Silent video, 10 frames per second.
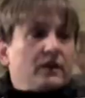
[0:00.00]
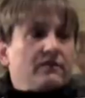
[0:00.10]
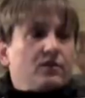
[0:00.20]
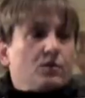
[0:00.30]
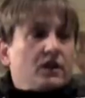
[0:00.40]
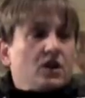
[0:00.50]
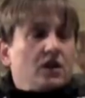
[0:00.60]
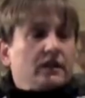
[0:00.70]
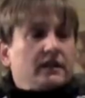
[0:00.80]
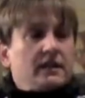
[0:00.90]
whatever you want to
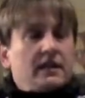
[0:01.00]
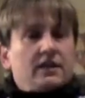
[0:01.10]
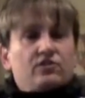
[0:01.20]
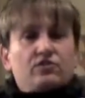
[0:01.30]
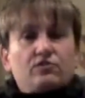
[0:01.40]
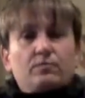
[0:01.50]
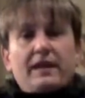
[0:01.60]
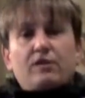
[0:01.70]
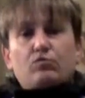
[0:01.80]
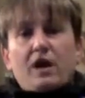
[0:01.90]
call it, to
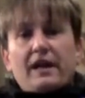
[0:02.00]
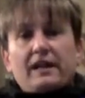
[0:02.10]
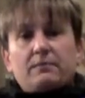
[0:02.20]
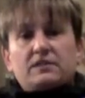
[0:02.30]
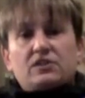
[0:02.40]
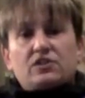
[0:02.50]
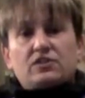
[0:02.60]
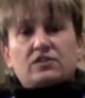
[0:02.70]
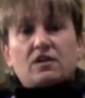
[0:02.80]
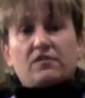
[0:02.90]
make riding
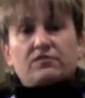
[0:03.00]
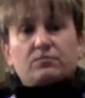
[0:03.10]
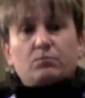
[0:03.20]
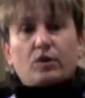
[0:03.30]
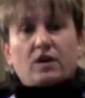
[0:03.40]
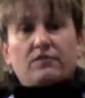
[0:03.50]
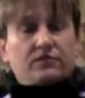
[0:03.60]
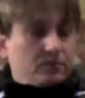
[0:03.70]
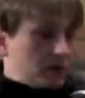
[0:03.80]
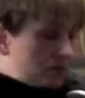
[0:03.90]
positions more
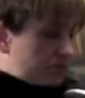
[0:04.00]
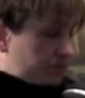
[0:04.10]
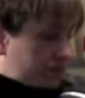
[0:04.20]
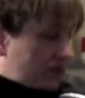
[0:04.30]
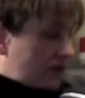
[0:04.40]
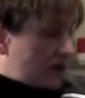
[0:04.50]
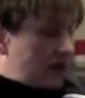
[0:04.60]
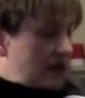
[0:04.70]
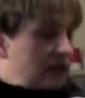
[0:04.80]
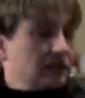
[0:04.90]
comfortable.
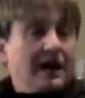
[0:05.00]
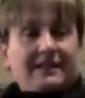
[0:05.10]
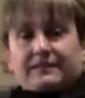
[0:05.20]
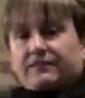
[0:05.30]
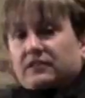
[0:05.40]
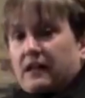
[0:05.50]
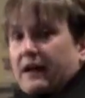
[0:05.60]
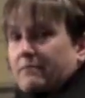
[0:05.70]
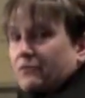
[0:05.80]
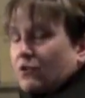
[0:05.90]
Lots of
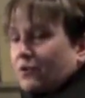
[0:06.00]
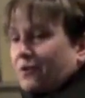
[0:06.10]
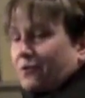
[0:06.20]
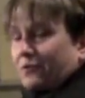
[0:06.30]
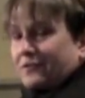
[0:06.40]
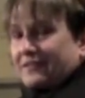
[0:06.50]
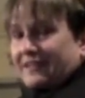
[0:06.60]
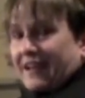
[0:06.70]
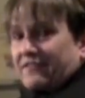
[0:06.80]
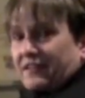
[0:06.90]
KLIM logos.
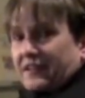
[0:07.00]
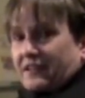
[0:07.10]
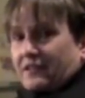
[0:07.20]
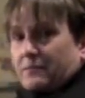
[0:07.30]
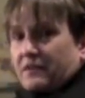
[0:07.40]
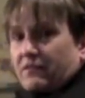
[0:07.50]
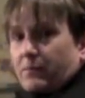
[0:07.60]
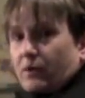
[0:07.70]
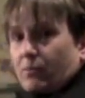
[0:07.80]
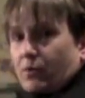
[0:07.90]
I feel like a little bit of a
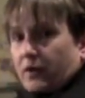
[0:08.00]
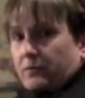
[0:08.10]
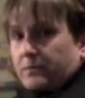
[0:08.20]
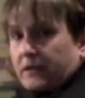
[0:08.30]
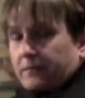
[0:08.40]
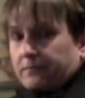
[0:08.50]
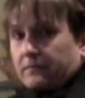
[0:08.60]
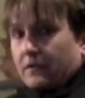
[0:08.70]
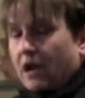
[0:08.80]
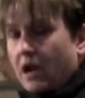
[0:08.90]
billboard, but
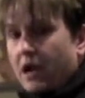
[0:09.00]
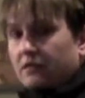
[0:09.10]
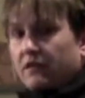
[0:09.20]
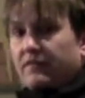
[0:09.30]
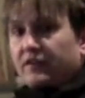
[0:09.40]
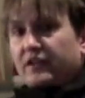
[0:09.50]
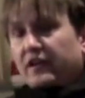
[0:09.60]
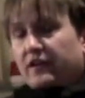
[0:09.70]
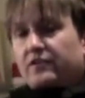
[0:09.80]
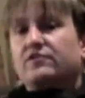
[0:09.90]
I love their
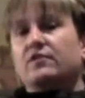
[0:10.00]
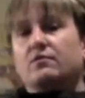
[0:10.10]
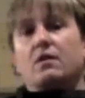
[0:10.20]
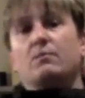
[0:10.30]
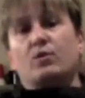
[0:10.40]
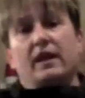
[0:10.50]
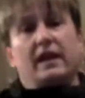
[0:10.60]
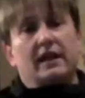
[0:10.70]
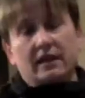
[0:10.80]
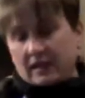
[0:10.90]
gear, so I'm
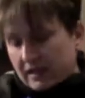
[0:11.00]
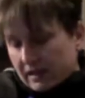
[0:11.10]
okay